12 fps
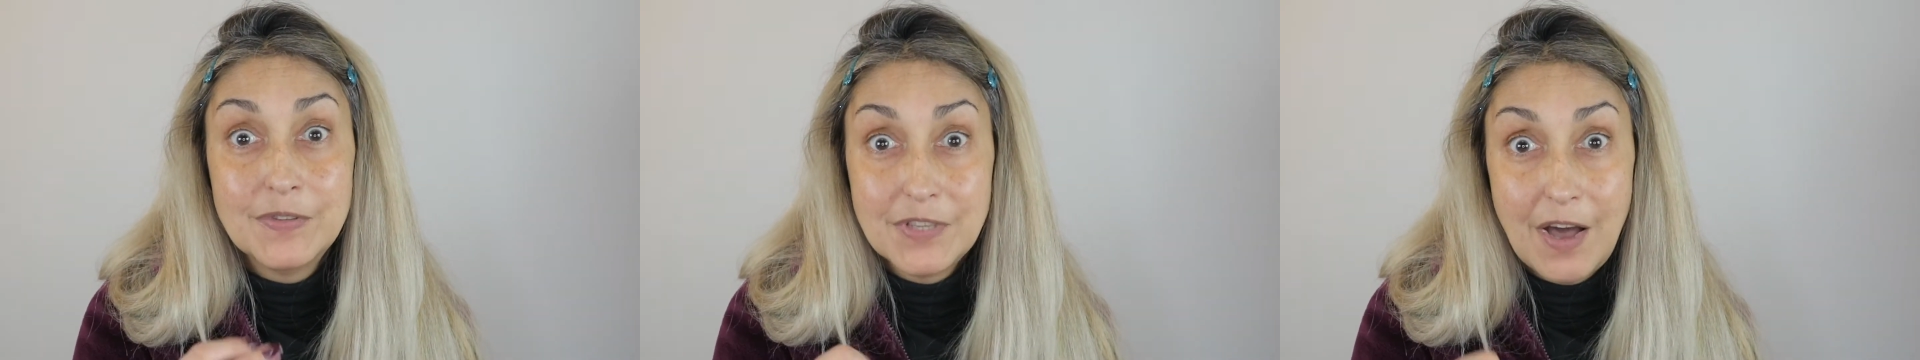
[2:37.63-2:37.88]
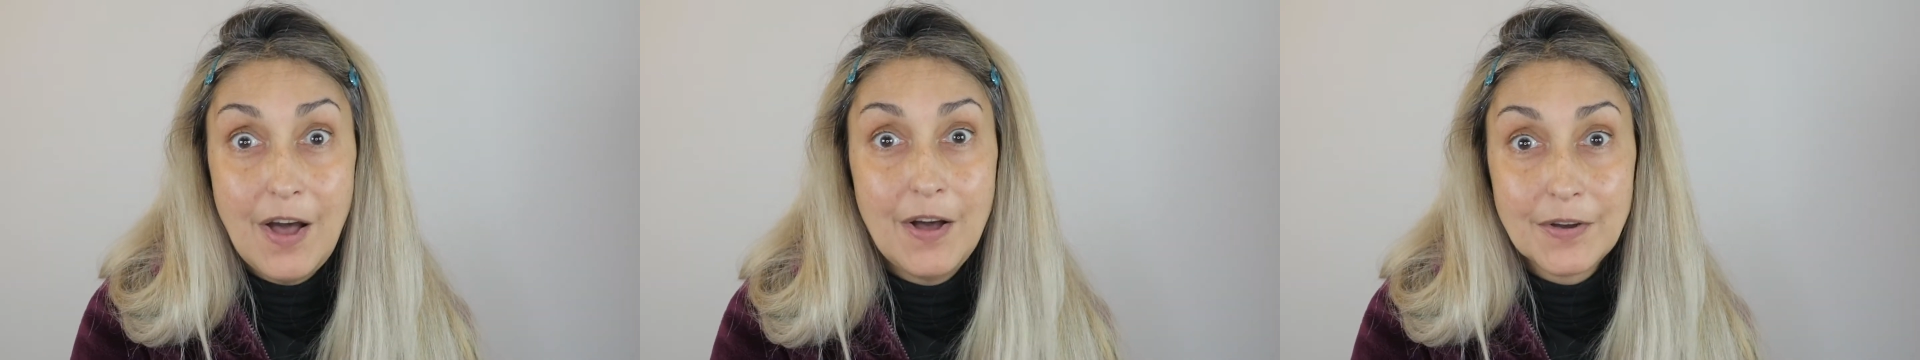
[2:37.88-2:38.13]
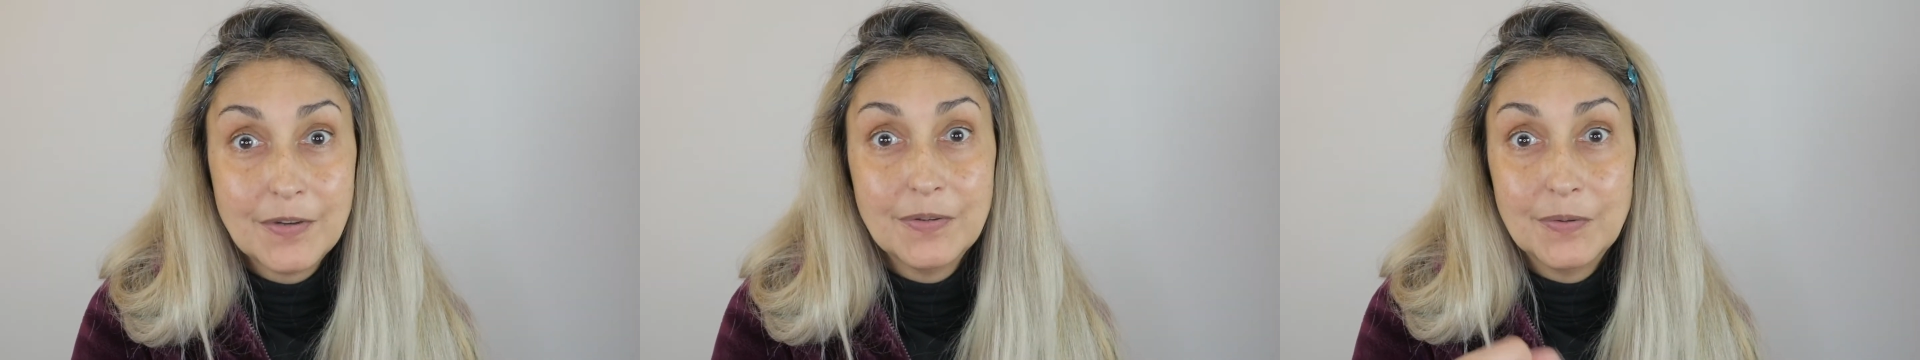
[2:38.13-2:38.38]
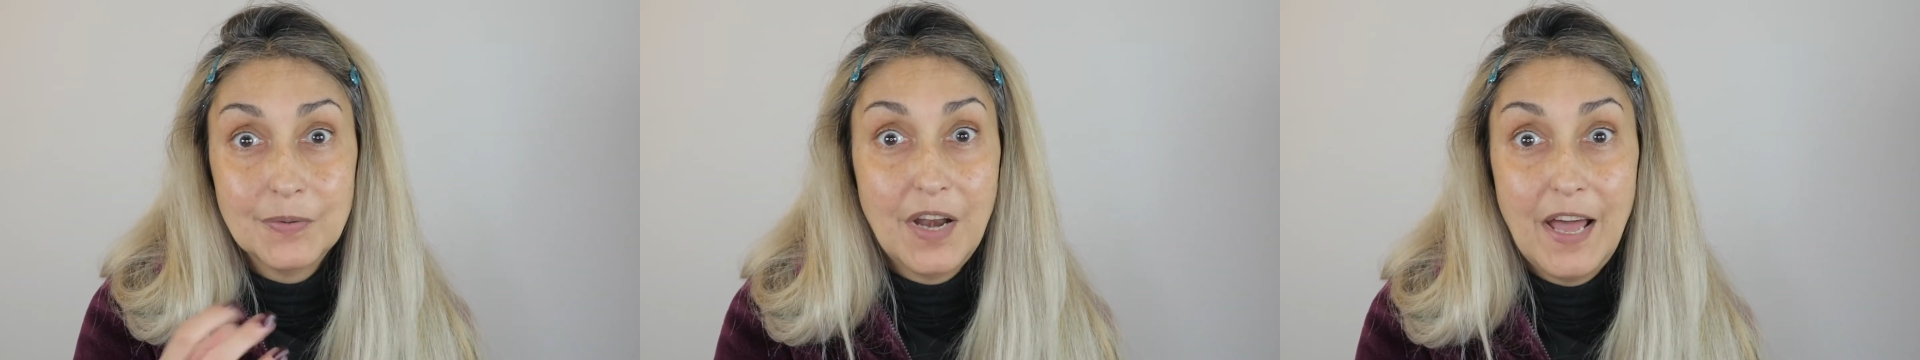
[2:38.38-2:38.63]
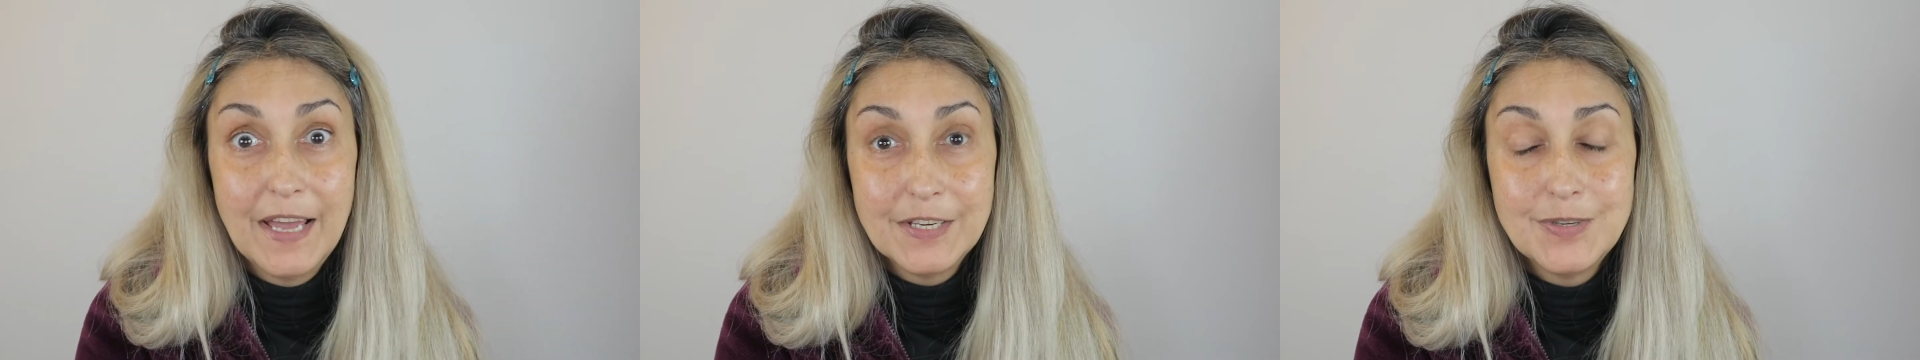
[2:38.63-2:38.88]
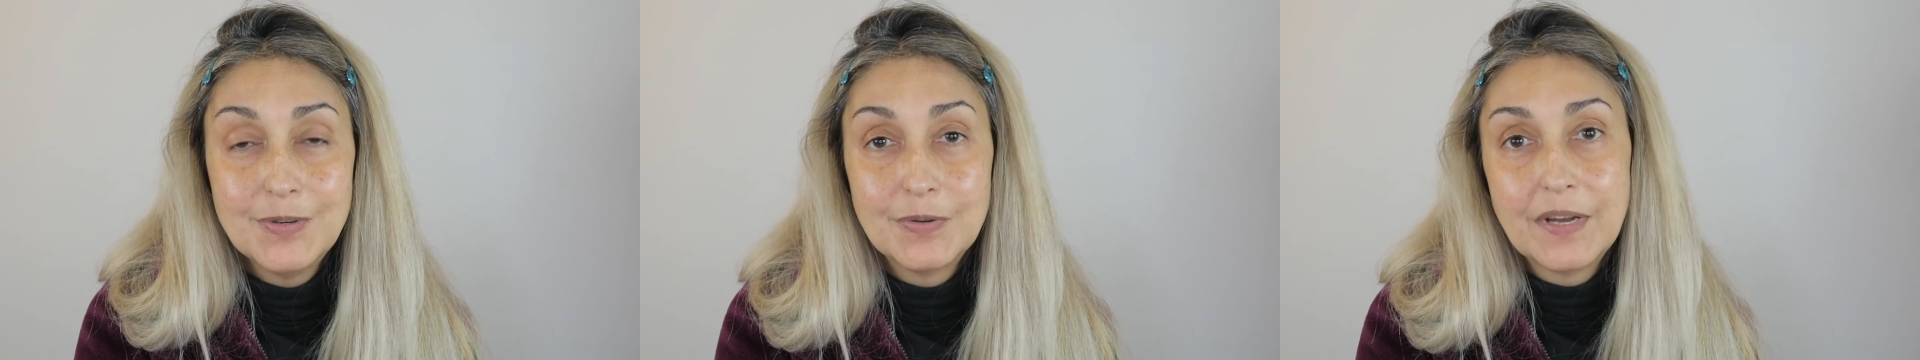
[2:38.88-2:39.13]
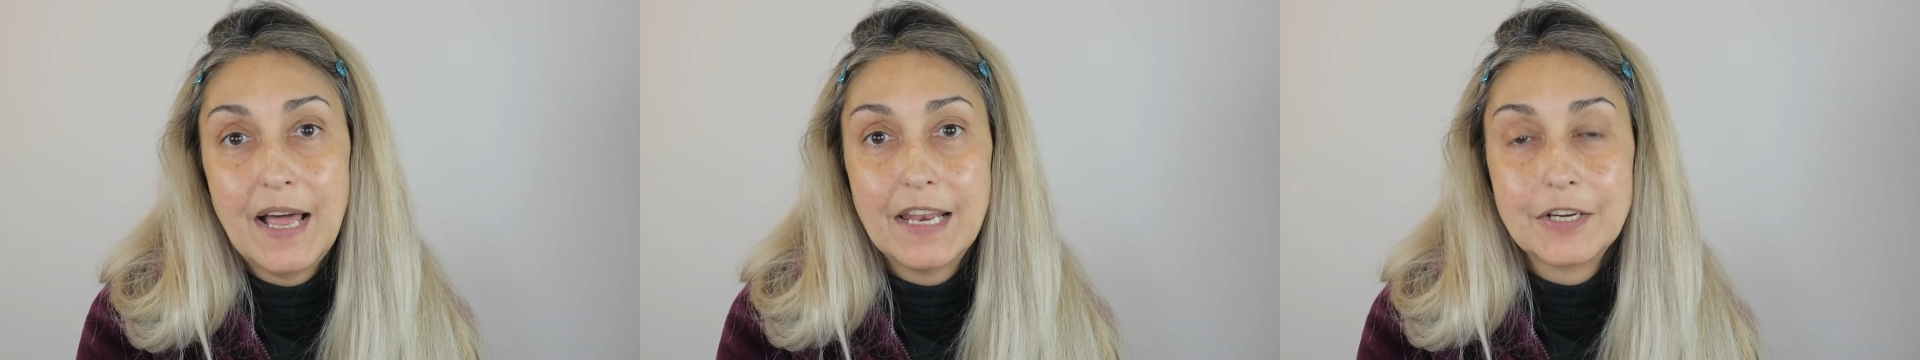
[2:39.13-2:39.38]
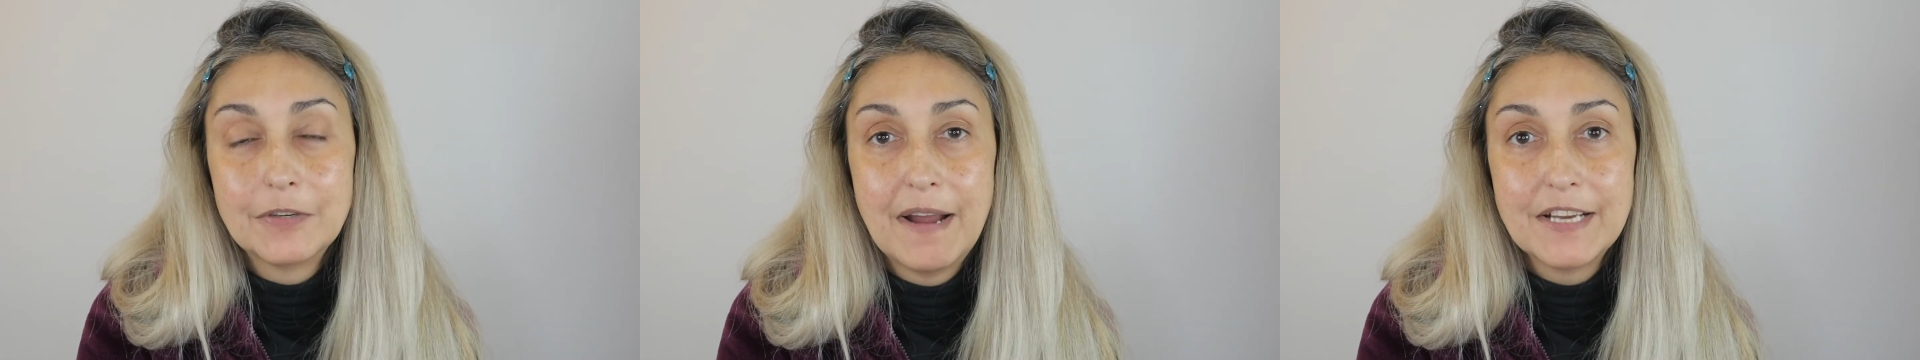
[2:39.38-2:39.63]
dark or light your
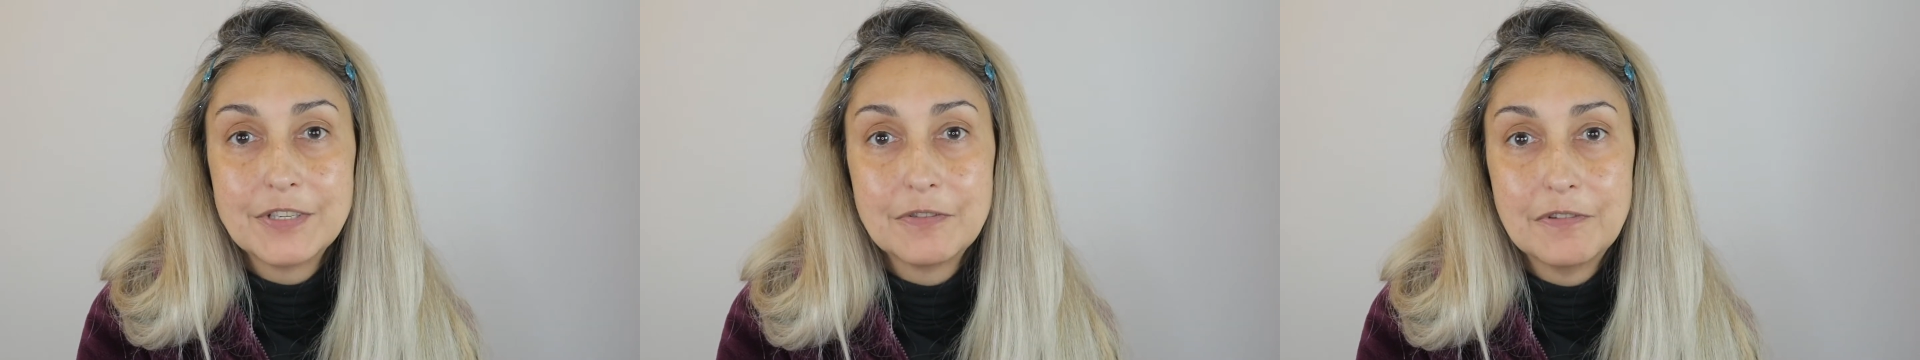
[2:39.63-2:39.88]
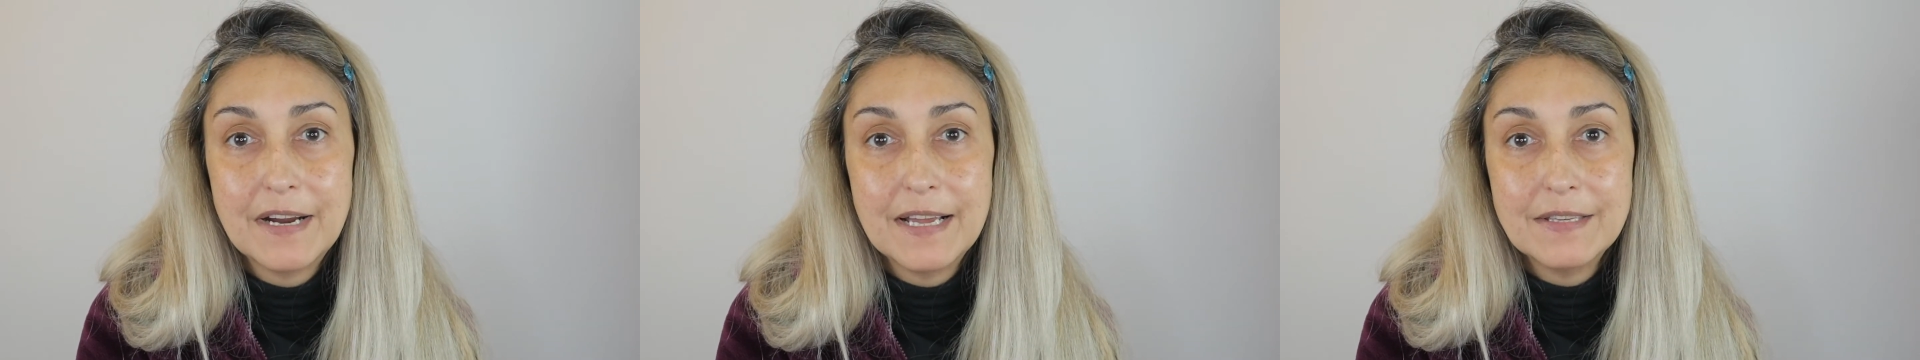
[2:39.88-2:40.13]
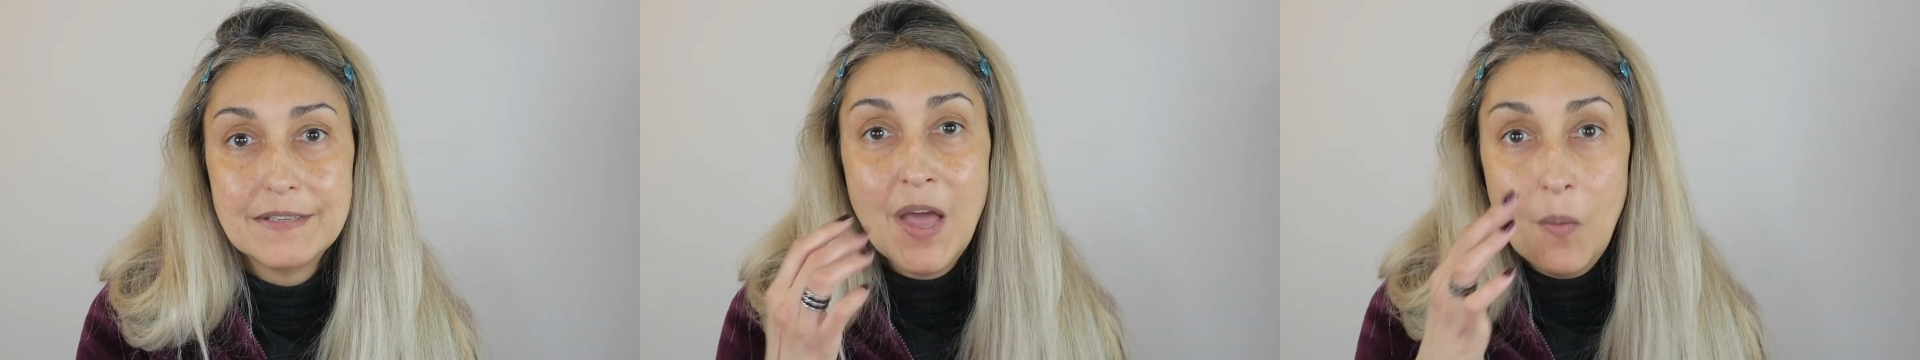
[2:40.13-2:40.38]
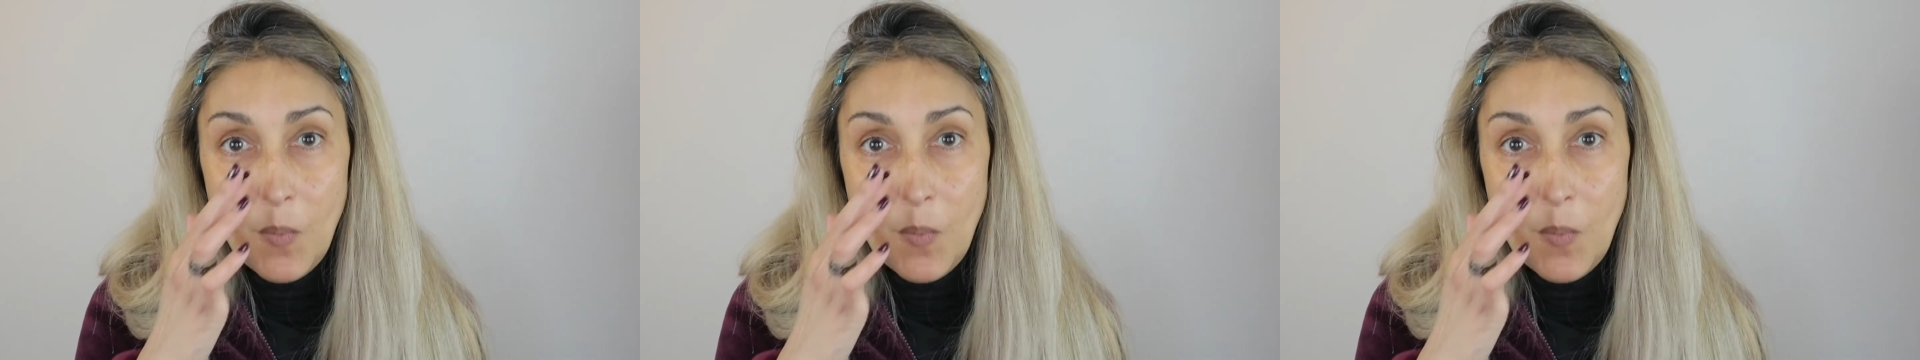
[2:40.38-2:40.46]
colour corrector is.